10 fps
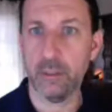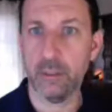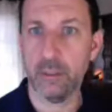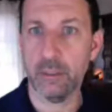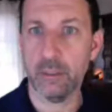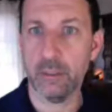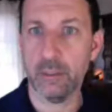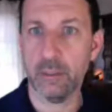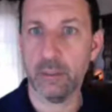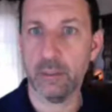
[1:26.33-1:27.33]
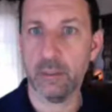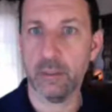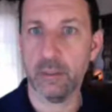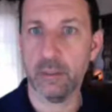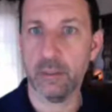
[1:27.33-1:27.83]

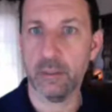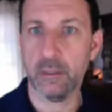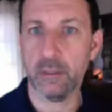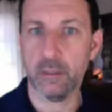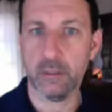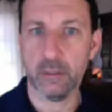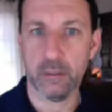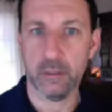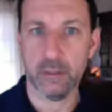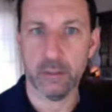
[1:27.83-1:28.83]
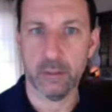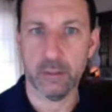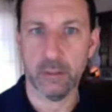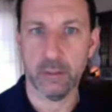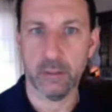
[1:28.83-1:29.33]

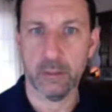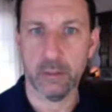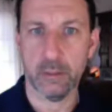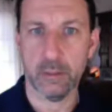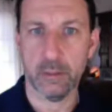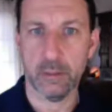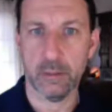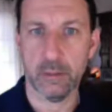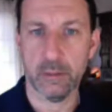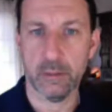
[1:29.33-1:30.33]
No one is speaking in this clip.